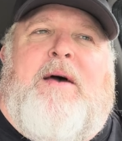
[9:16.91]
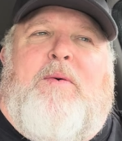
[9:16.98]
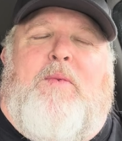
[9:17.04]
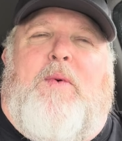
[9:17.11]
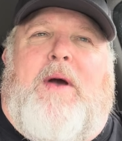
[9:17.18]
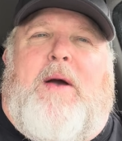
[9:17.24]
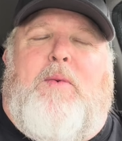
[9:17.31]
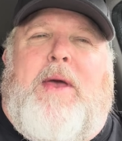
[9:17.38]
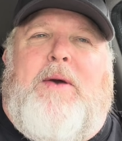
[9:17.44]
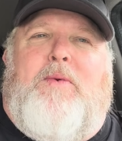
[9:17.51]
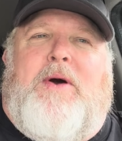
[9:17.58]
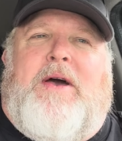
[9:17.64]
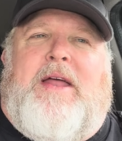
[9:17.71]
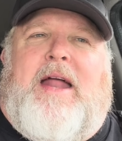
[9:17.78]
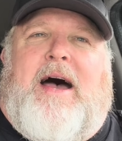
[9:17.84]
we
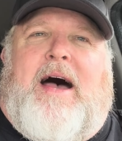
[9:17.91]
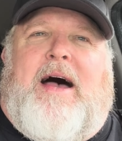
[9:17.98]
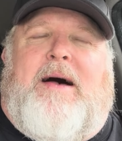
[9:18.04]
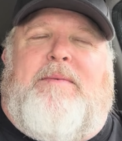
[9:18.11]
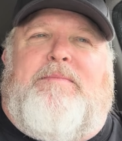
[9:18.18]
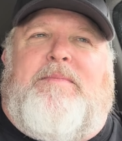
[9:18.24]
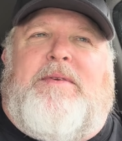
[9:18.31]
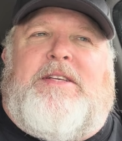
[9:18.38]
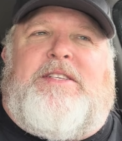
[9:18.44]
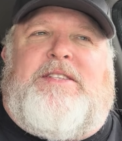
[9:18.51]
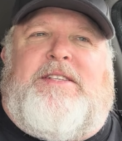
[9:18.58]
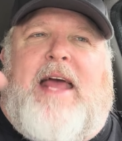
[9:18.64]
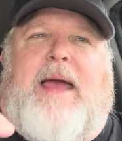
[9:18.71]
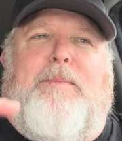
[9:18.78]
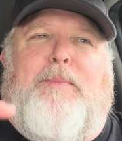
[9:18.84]
would um,
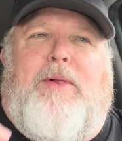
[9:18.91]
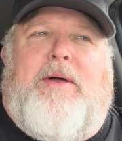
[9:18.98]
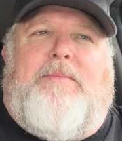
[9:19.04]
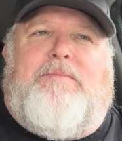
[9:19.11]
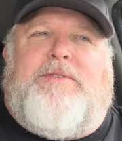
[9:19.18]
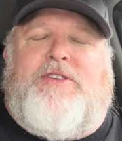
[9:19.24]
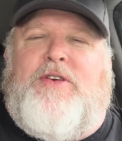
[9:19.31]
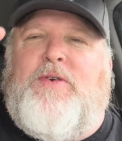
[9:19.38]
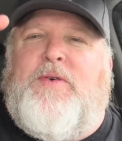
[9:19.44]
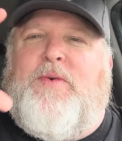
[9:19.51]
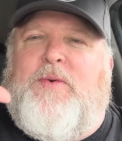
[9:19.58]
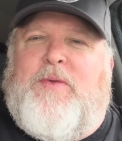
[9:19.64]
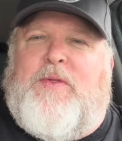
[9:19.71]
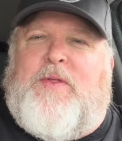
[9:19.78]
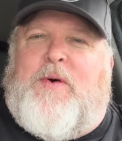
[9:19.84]
staple them
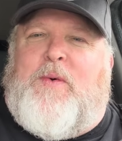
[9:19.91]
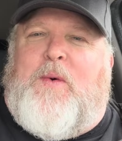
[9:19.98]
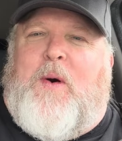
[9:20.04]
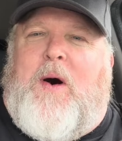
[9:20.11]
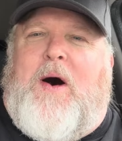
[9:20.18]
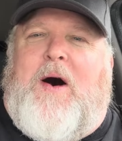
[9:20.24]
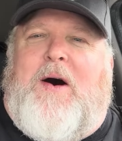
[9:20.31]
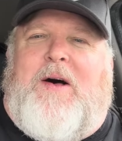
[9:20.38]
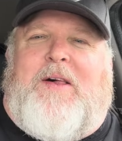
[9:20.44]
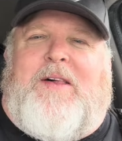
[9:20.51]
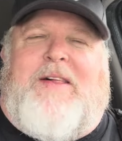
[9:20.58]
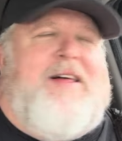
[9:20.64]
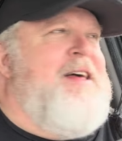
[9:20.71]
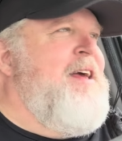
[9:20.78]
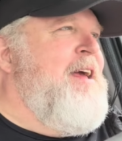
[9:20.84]
to the
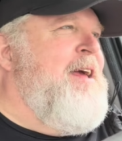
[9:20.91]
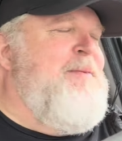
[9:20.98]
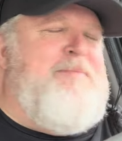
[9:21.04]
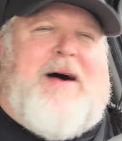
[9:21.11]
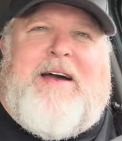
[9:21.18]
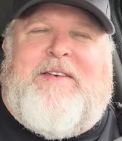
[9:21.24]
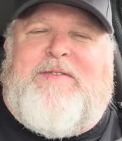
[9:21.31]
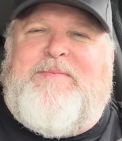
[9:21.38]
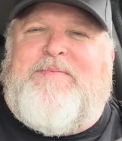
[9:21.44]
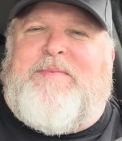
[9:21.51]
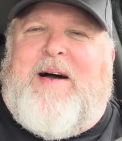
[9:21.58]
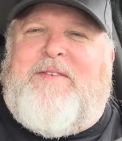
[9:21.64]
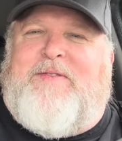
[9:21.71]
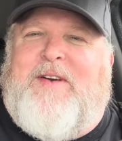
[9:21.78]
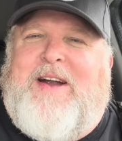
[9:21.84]
wall in my
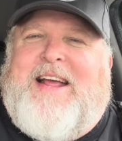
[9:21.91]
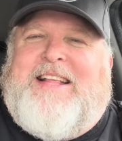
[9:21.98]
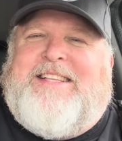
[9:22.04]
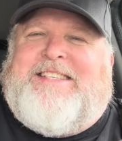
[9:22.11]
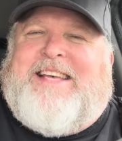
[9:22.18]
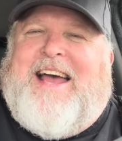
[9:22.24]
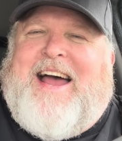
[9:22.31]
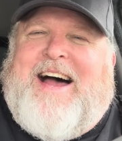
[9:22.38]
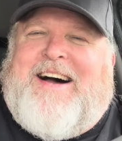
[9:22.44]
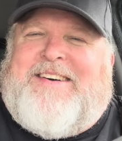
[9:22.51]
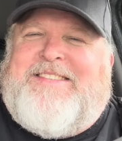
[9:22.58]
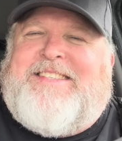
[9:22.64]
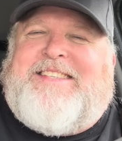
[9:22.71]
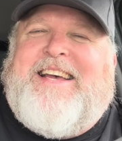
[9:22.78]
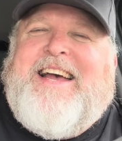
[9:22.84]
my friend's
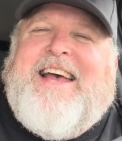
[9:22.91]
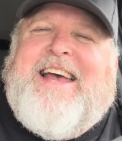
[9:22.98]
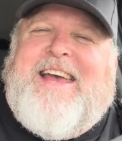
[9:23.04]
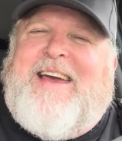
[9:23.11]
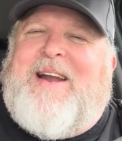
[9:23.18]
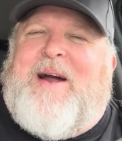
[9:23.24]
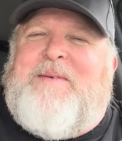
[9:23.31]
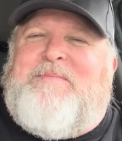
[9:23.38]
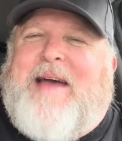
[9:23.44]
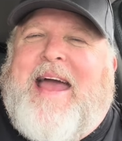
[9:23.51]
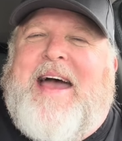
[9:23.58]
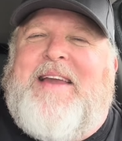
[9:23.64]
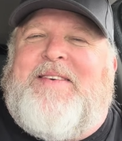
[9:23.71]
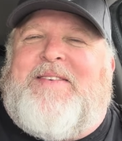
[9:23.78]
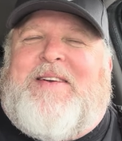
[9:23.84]
house in our
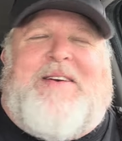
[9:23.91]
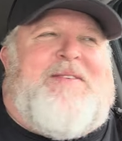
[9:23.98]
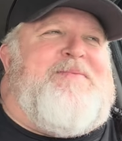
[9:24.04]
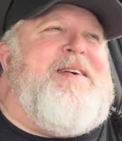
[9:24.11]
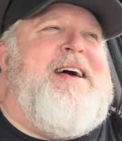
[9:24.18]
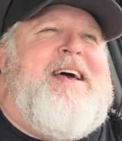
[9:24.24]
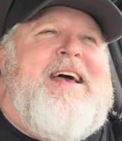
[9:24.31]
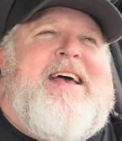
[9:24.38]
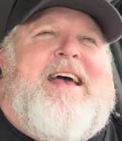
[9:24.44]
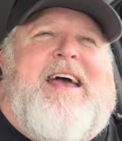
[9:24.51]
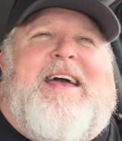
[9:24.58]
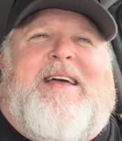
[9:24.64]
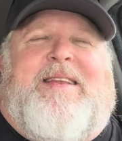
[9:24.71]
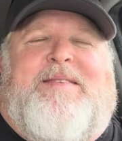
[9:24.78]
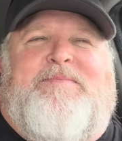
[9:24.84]
band room,
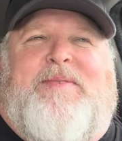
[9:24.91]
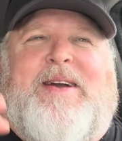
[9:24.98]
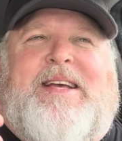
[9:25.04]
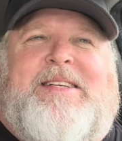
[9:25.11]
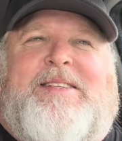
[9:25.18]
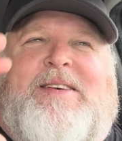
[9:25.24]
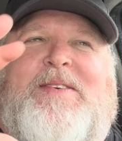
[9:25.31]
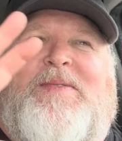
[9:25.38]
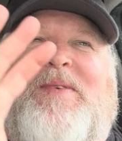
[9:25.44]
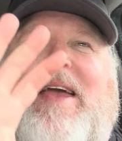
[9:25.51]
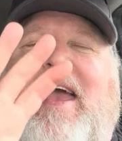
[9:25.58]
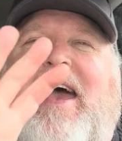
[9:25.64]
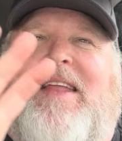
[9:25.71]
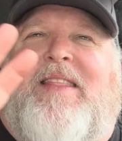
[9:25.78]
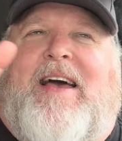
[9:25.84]
and pretty soon we
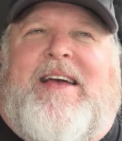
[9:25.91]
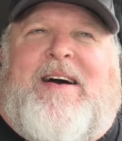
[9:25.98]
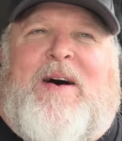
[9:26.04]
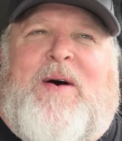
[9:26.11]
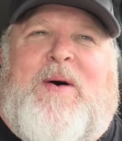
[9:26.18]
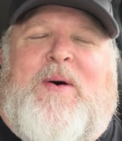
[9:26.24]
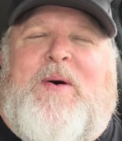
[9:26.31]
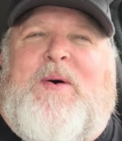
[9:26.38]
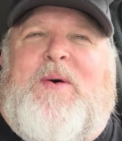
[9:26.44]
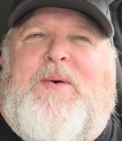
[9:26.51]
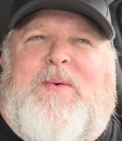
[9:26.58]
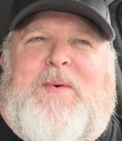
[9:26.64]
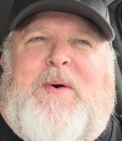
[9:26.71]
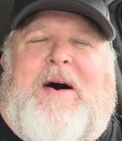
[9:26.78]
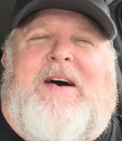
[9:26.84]
had like a
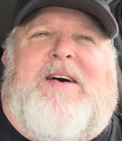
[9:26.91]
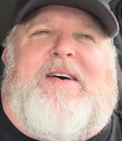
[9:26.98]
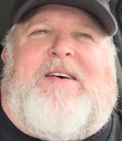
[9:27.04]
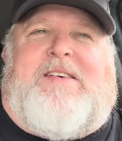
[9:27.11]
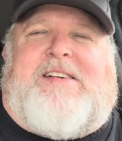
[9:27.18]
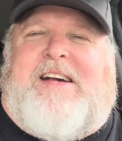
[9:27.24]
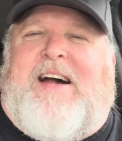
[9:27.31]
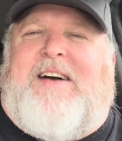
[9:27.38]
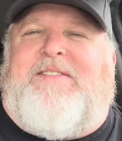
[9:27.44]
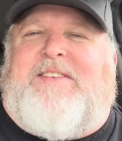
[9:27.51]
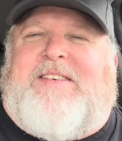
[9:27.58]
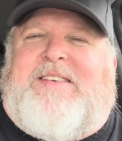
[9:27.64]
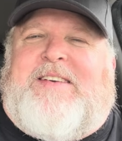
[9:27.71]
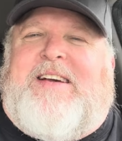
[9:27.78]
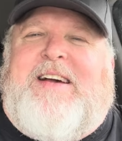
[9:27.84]
whole wall
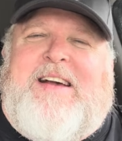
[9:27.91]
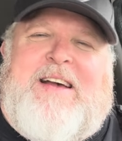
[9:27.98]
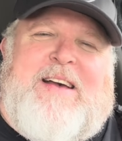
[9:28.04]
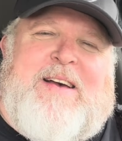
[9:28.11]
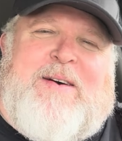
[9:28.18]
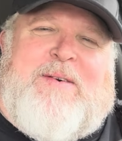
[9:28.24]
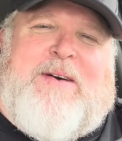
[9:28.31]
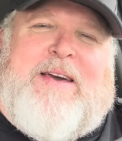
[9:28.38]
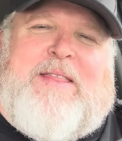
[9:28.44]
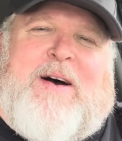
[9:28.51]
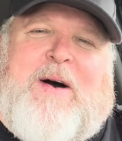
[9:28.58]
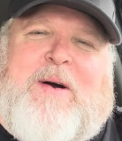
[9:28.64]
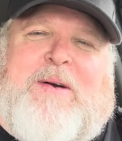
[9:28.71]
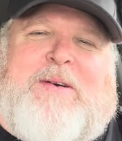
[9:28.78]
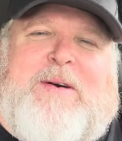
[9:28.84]
covered with
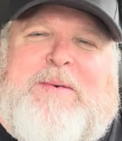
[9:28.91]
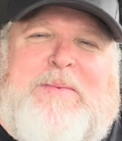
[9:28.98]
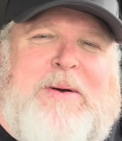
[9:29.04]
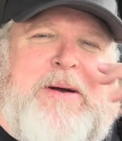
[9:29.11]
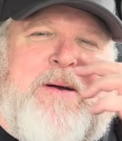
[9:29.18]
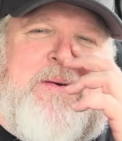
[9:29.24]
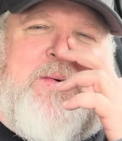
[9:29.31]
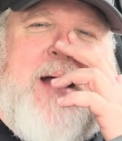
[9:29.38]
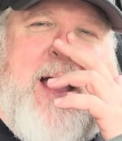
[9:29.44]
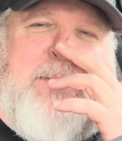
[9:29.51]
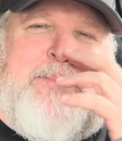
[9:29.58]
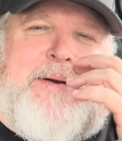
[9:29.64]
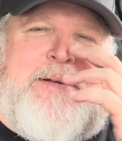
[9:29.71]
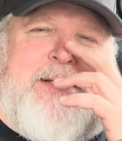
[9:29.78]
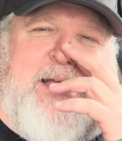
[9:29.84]
Arco Burger
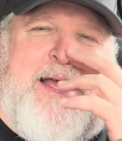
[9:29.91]
wrappers,